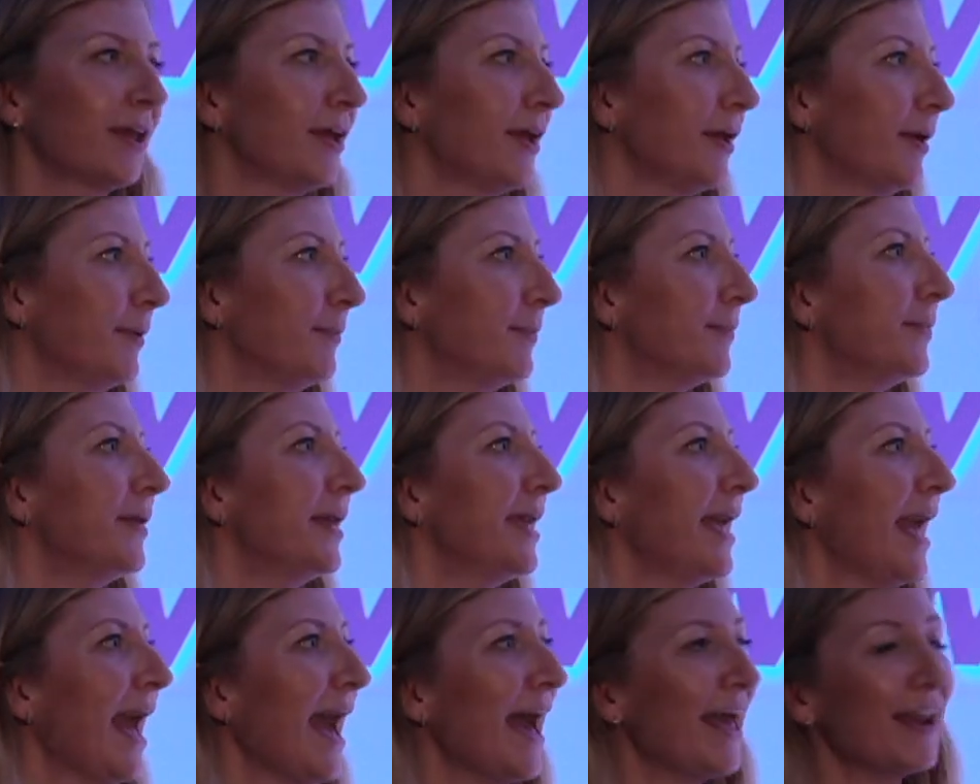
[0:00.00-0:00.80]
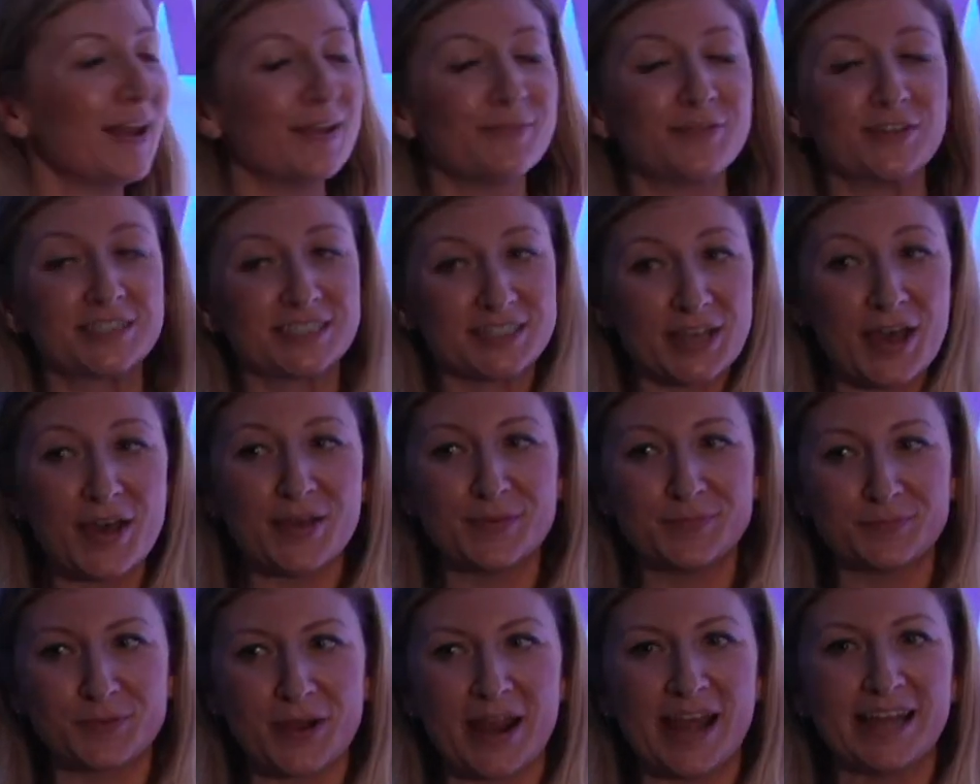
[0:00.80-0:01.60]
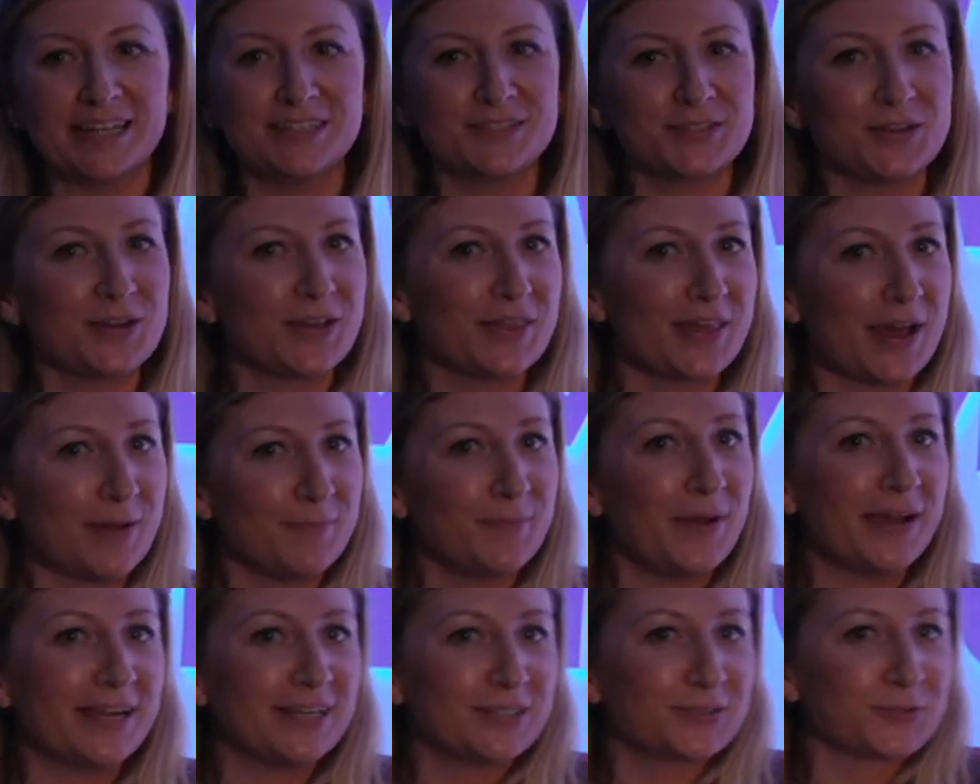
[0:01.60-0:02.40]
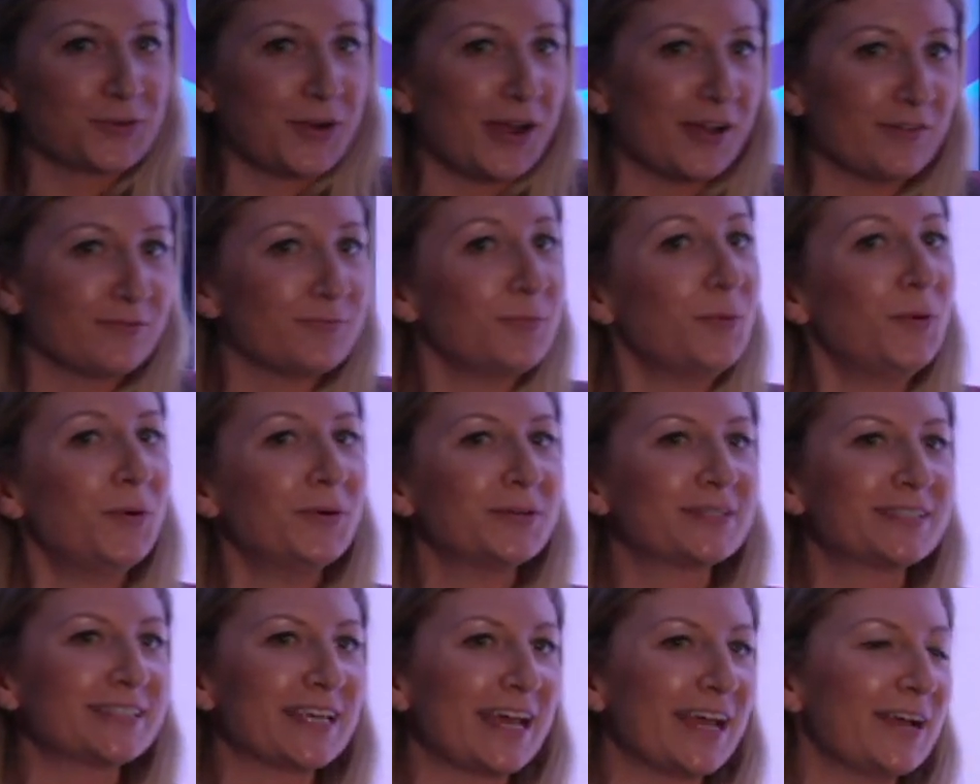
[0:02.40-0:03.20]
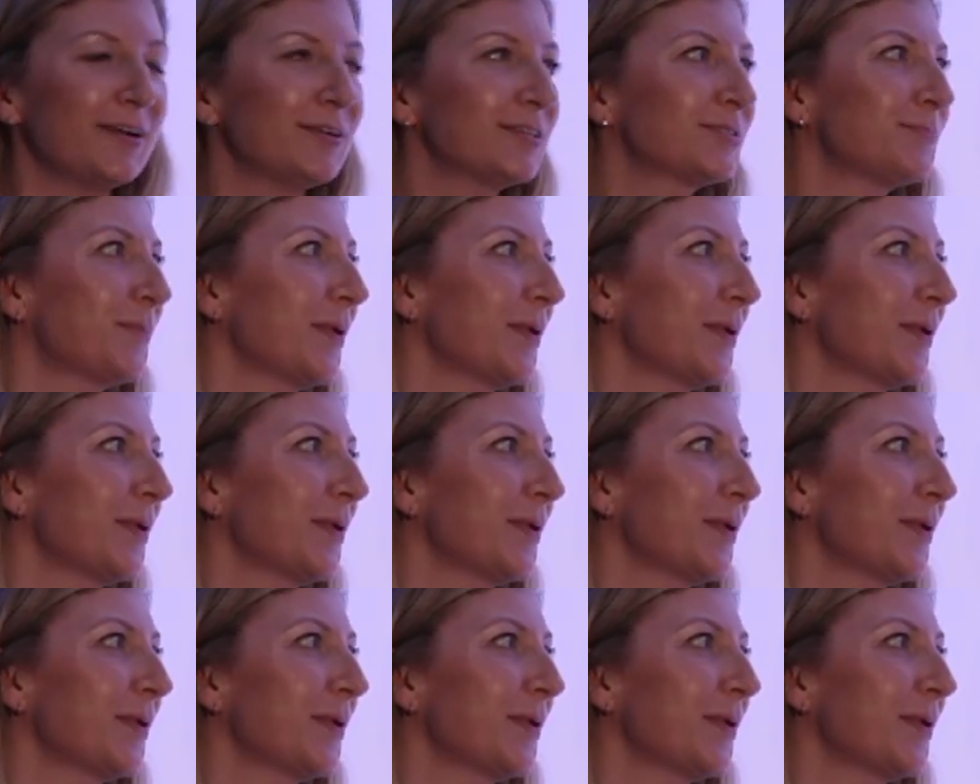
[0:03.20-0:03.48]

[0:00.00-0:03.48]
And for certain brands, that might drive more sales,